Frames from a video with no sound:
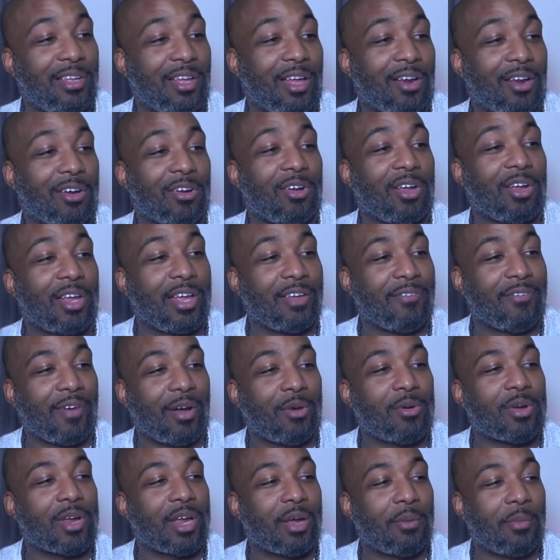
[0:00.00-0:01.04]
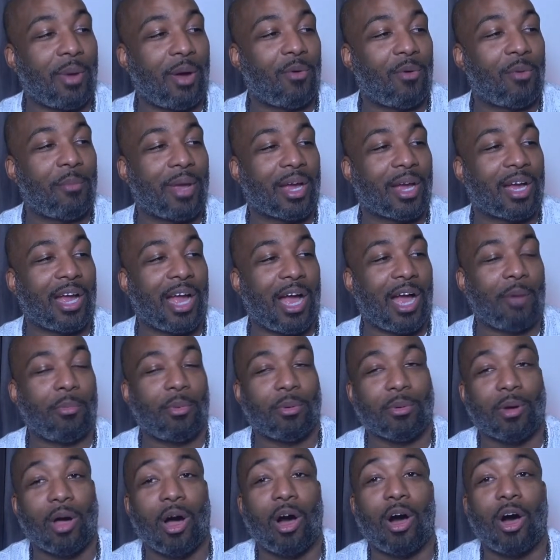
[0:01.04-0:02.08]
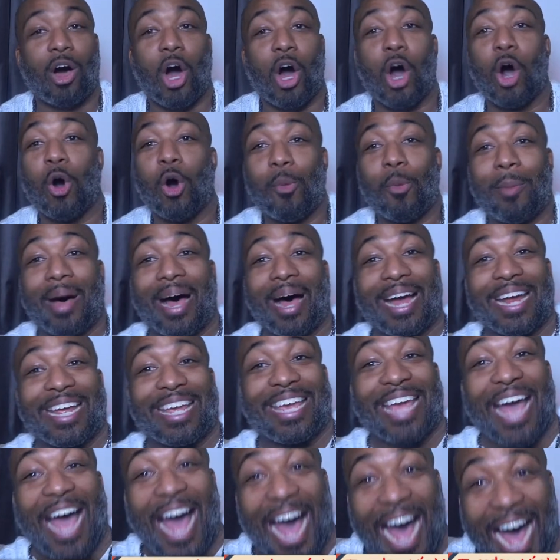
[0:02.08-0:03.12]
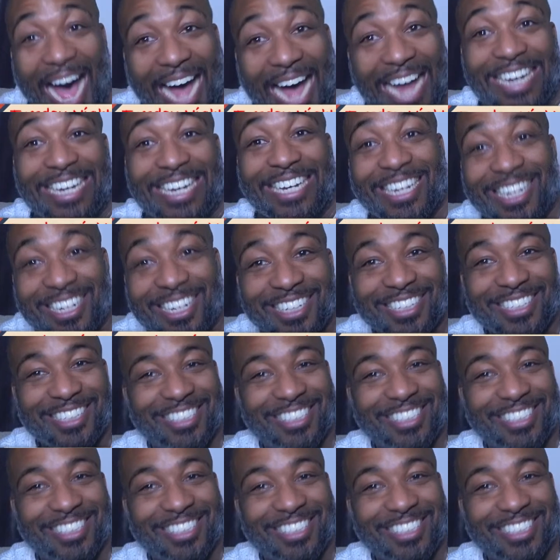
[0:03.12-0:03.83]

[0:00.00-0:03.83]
I don't know, if I were him, I would make an album called Oh My God.